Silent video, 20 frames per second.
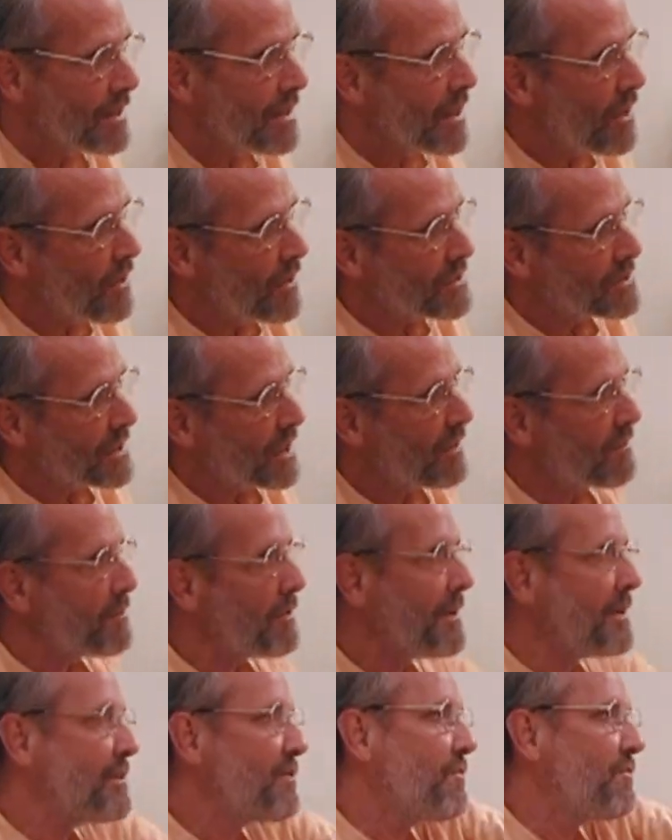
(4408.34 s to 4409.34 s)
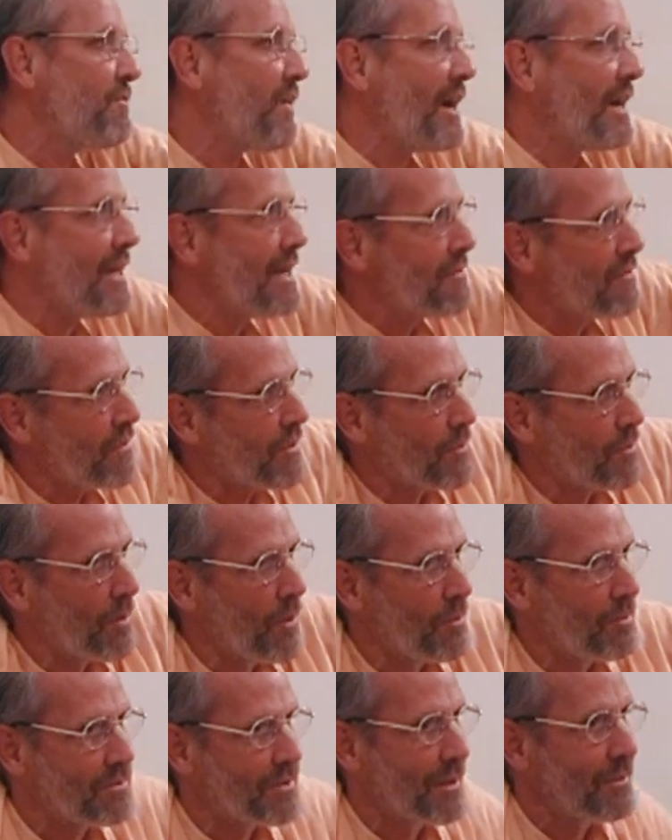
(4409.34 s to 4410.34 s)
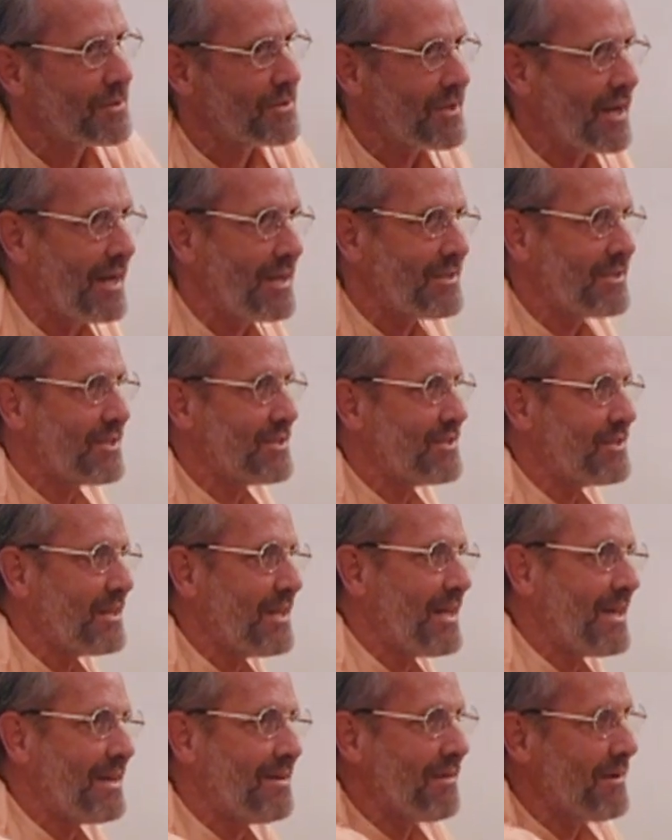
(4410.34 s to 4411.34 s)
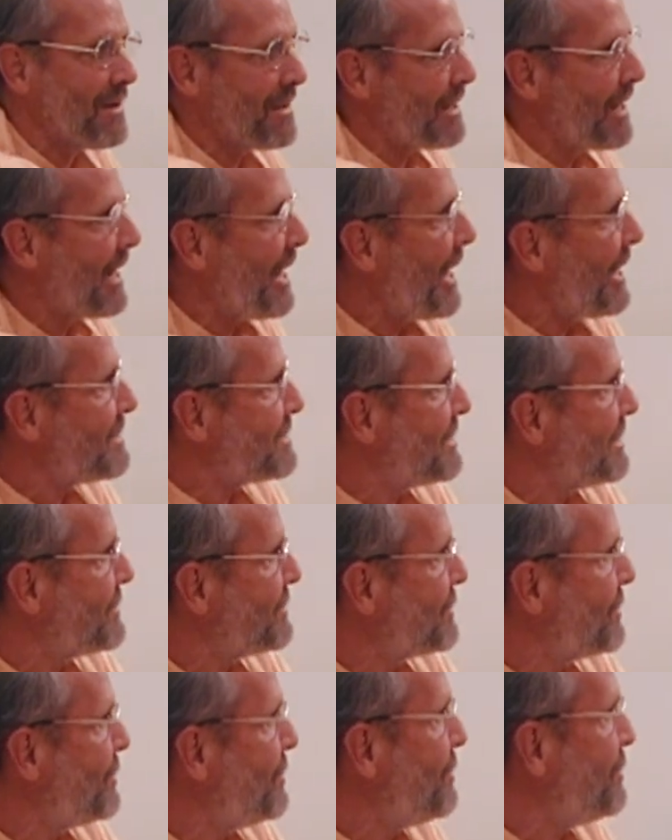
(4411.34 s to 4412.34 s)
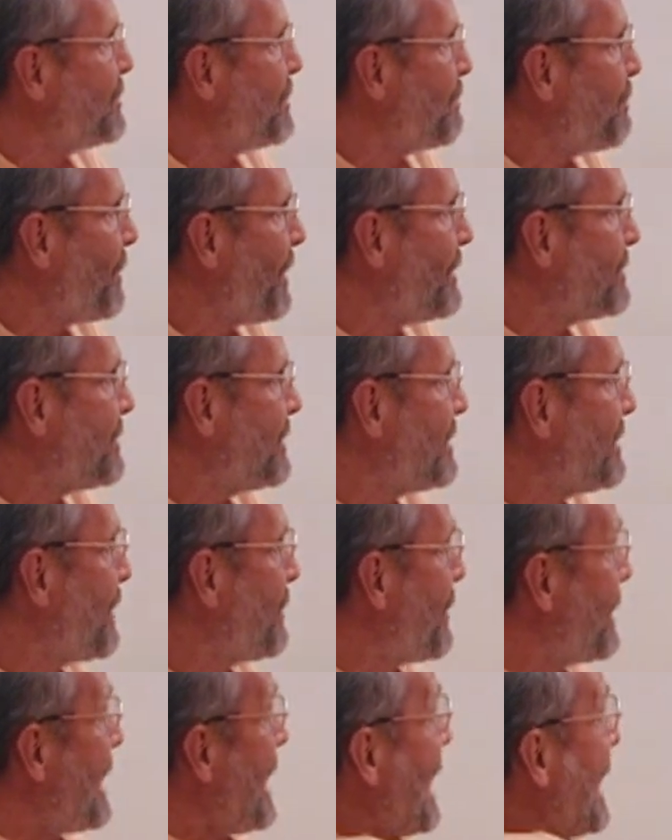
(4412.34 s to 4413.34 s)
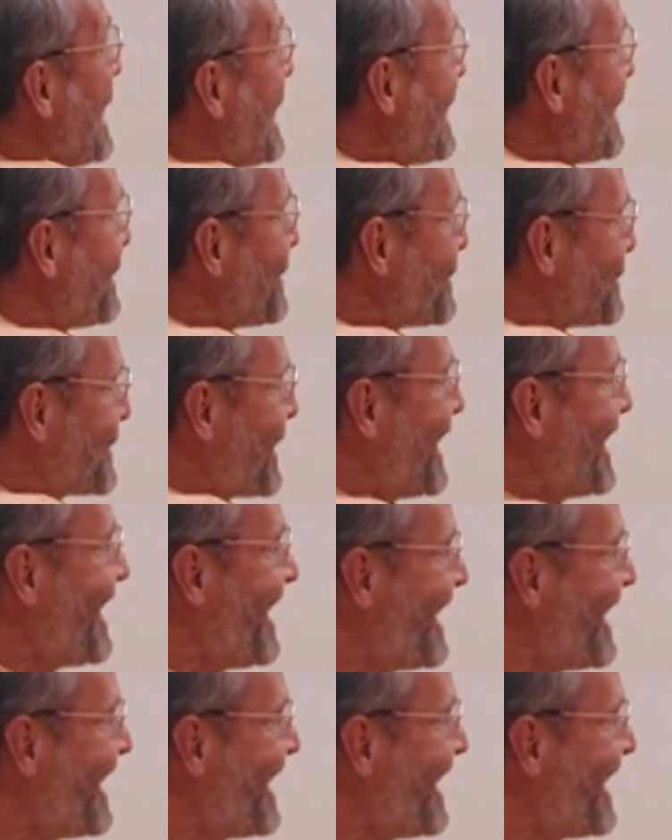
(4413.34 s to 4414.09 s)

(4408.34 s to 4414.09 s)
No, instead everybody's fighting for the ropes. That was nice to see. I asked these two, who's the president? They went, he is.